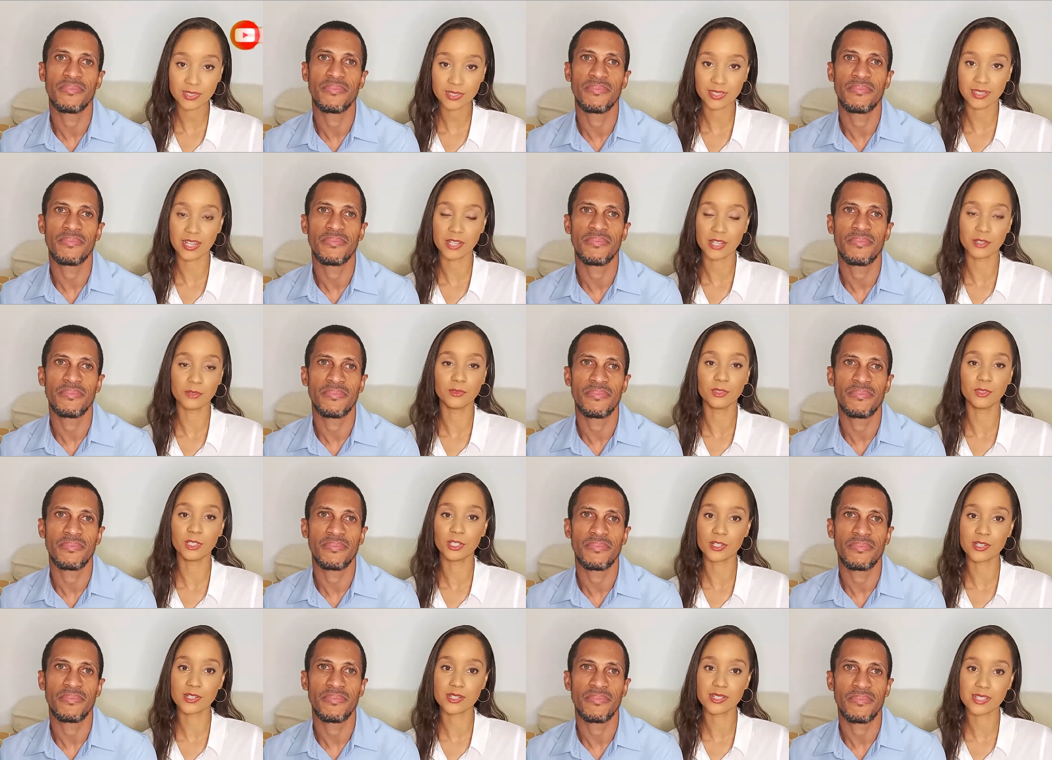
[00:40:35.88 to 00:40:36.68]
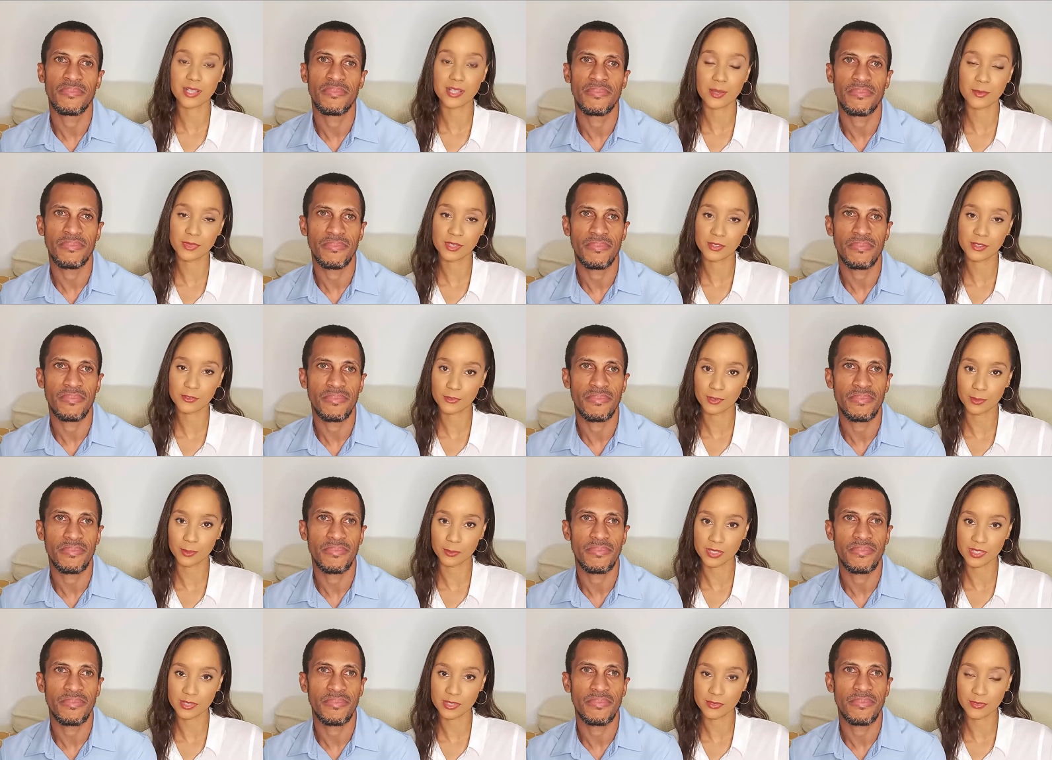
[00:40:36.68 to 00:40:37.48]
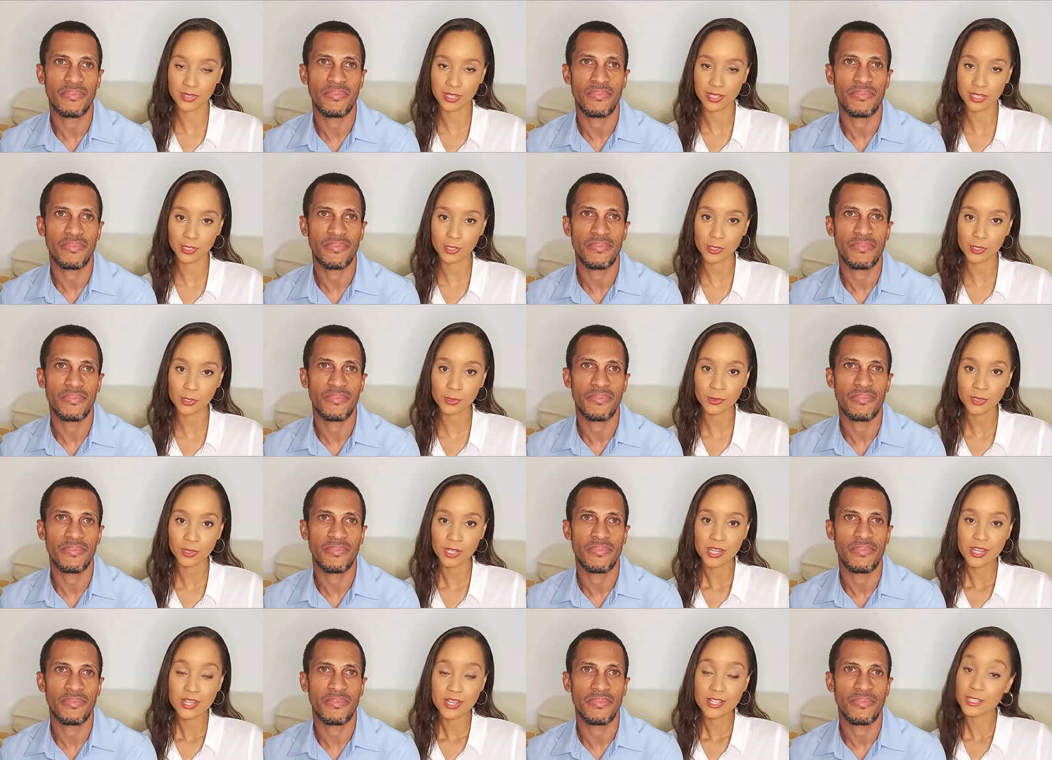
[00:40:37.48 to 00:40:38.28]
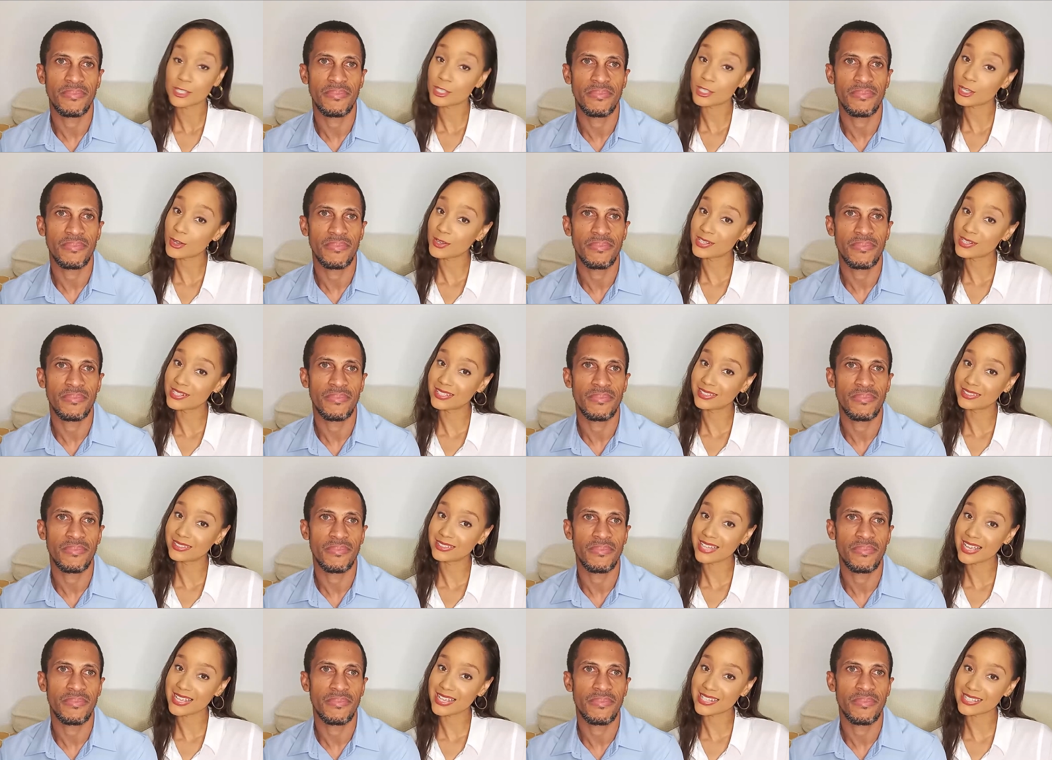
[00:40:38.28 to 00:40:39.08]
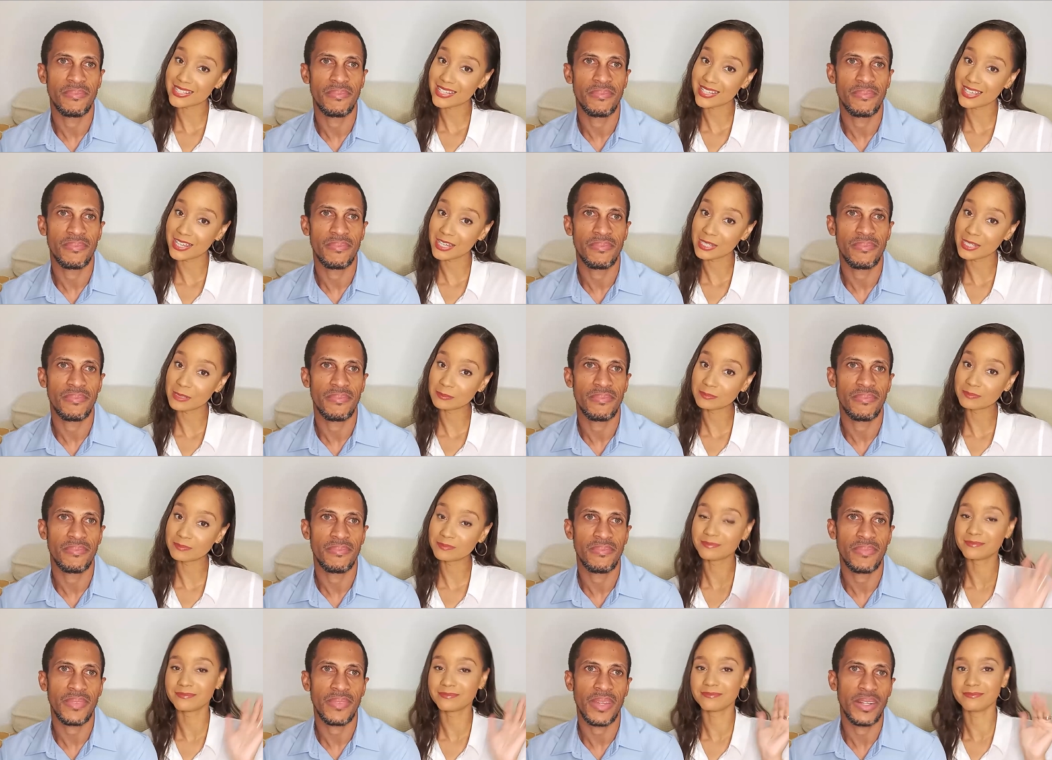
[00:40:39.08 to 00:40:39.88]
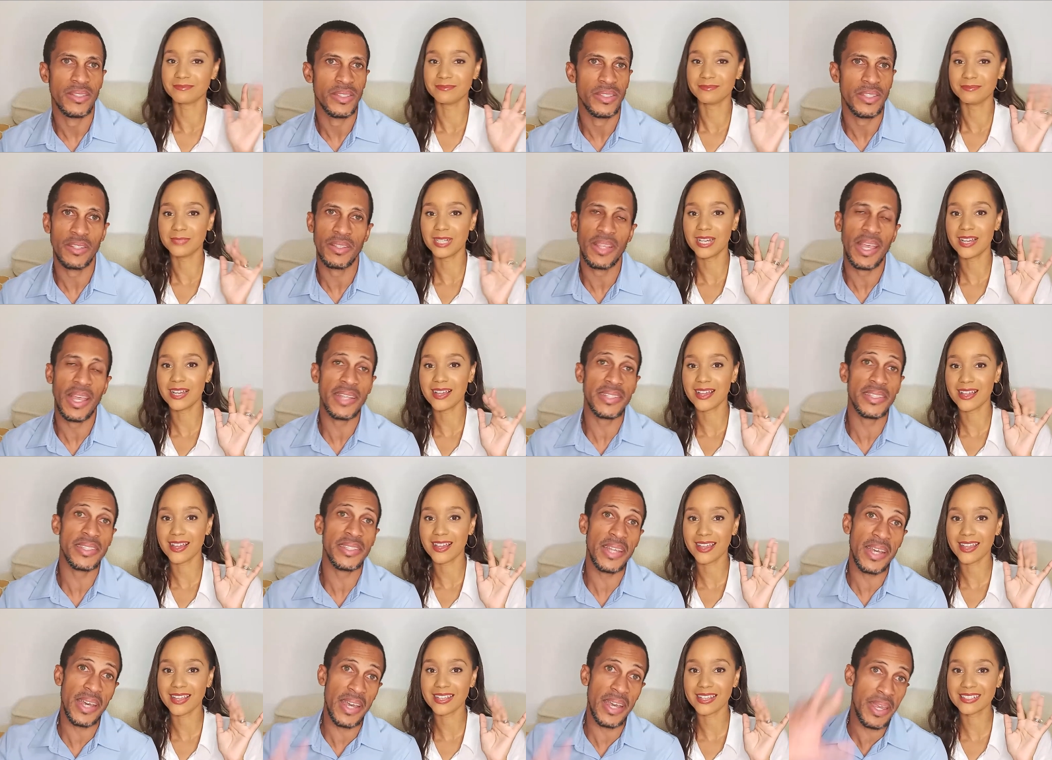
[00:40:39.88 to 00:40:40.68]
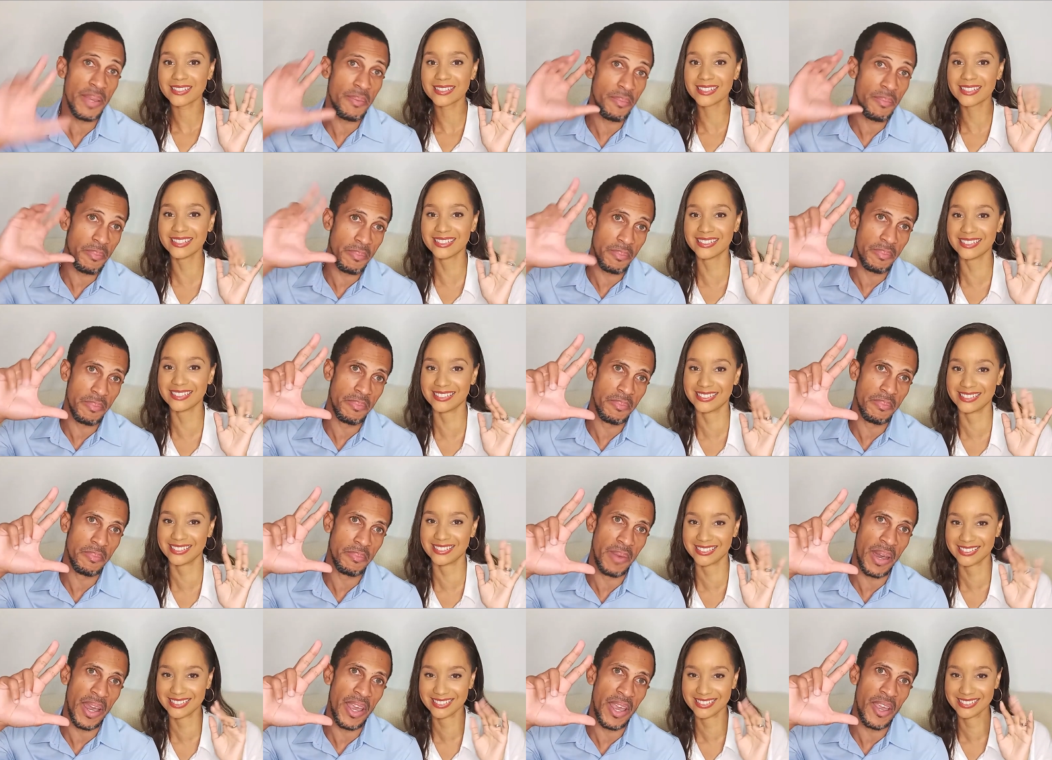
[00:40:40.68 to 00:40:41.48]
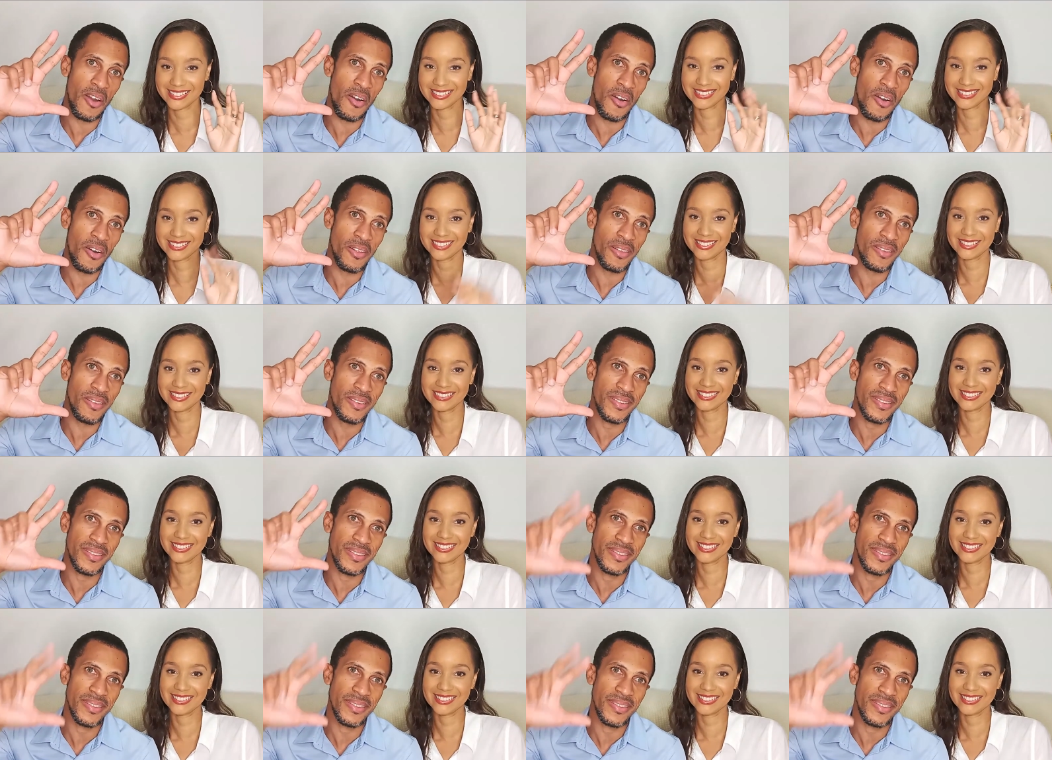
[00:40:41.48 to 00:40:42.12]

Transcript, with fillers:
Speaker 1: and that you learned something from this video. So until next time. Until bye. next time.
Speaker 2: Bye all.